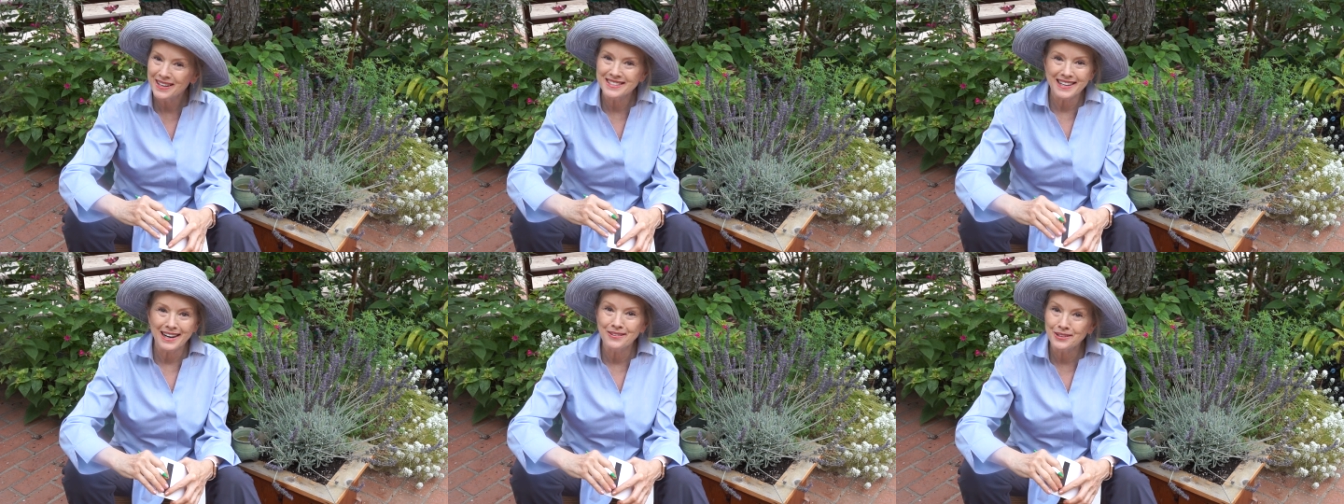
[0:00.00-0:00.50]

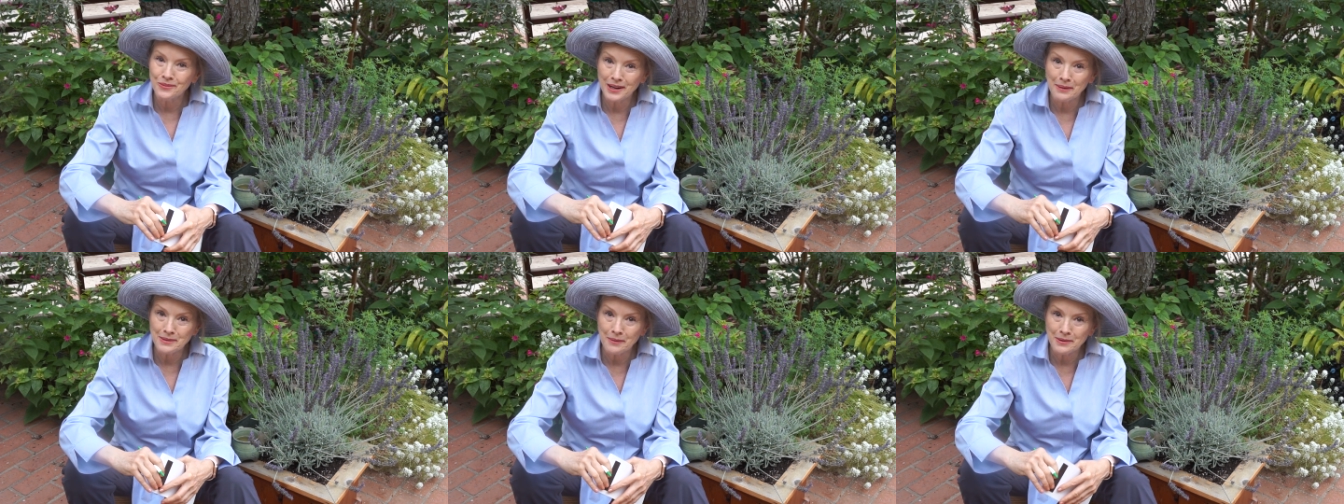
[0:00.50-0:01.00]
because I don't know
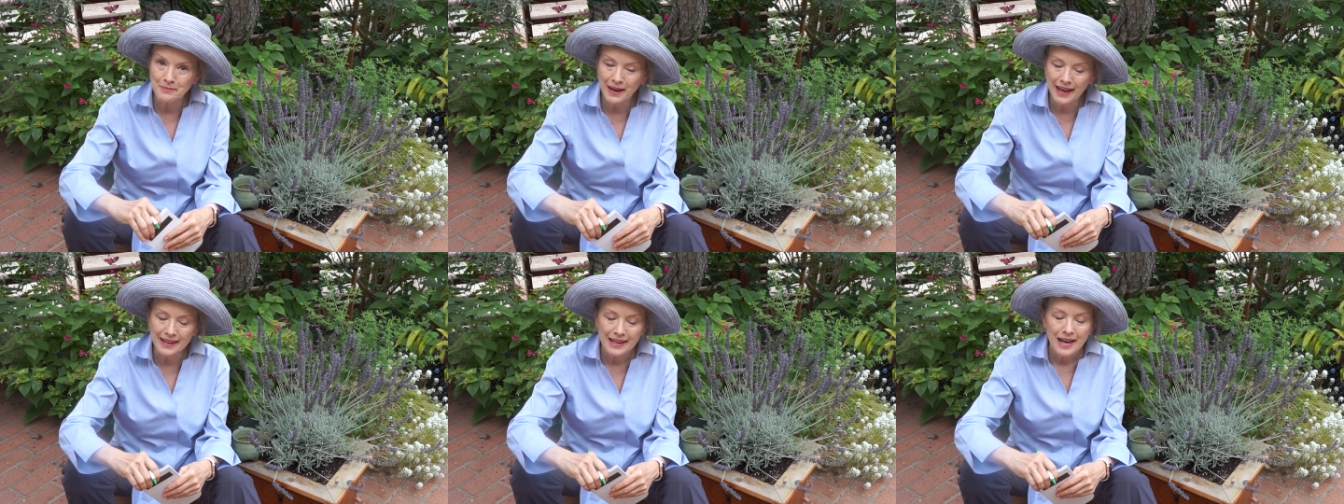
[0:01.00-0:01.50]
when I'm coming
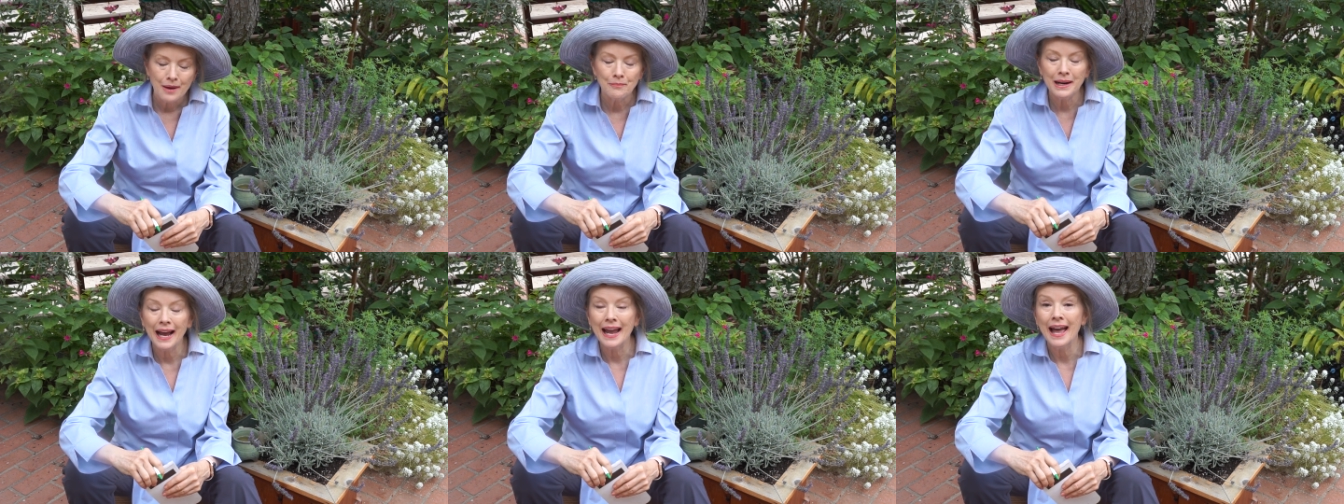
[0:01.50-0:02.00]
back.
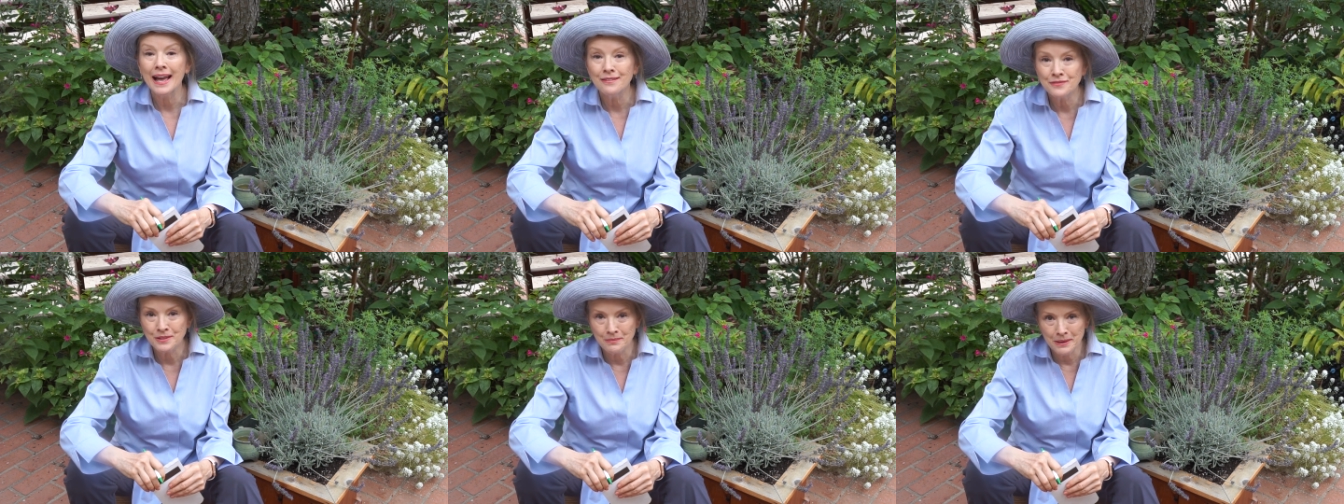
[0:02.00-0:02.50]
But I
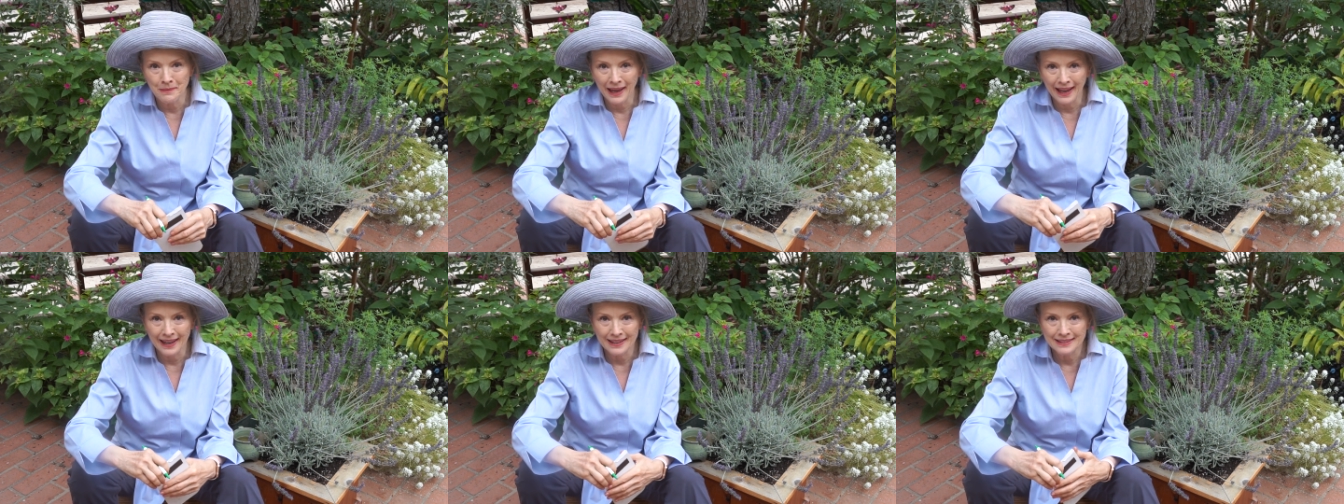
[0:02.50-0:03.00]
have to be
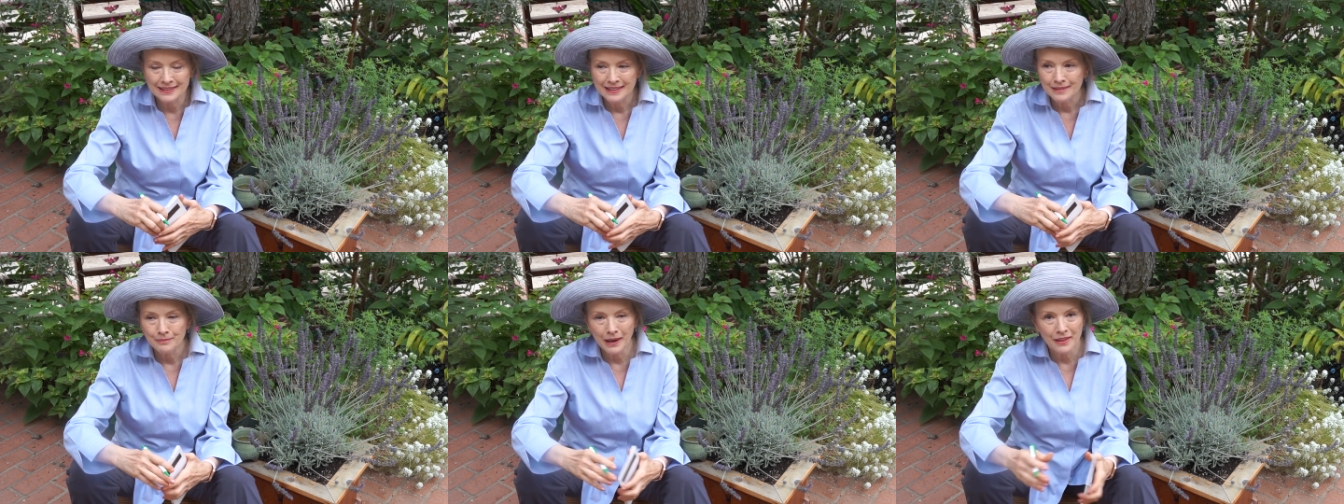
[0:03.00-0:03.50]
back
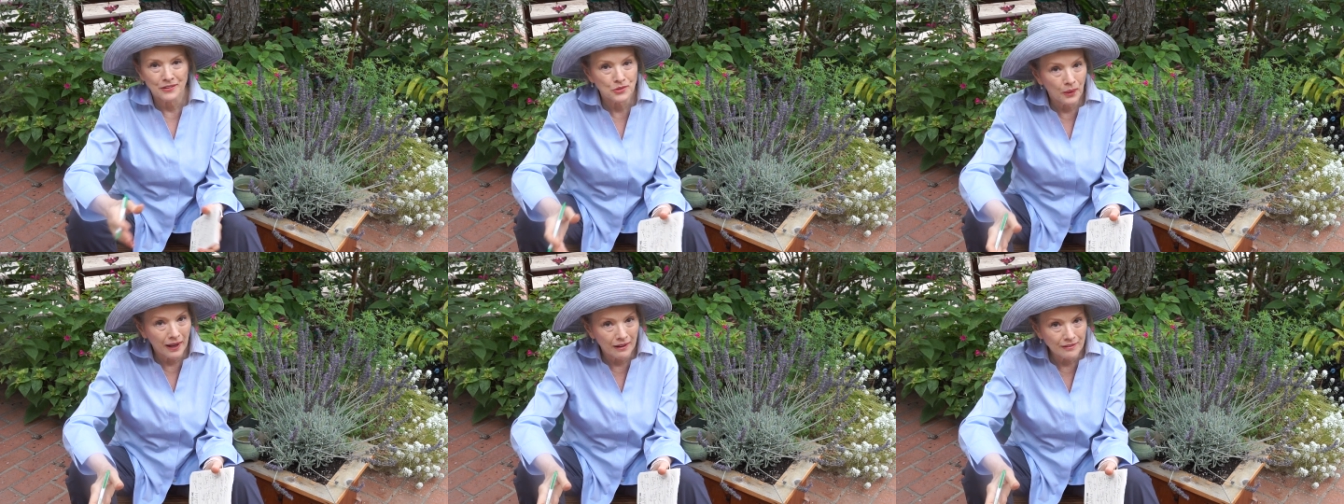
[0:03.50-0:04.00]
by the
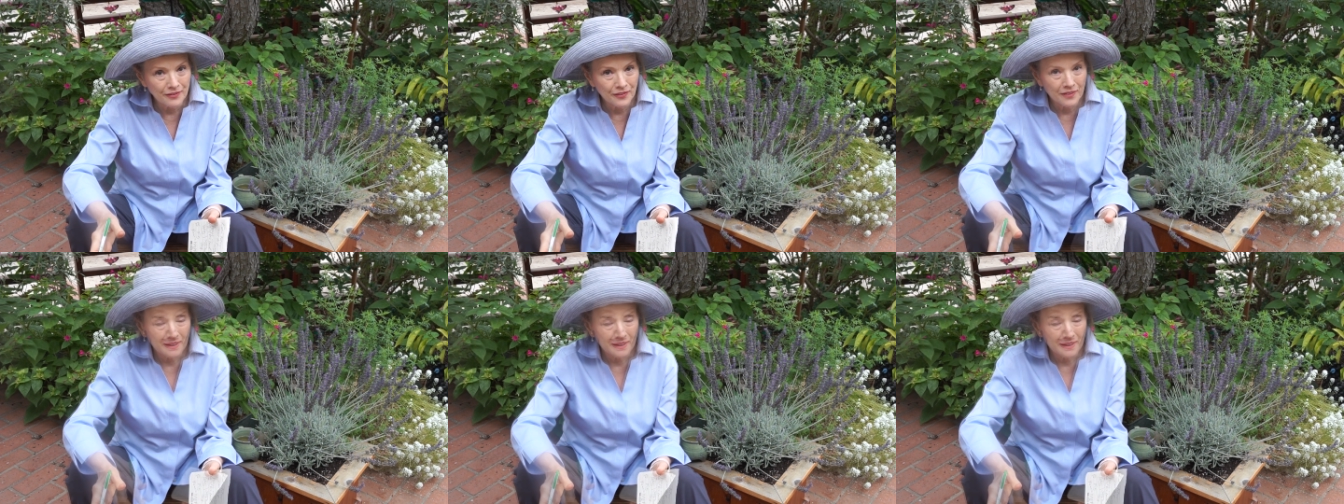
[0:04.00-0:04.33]
12th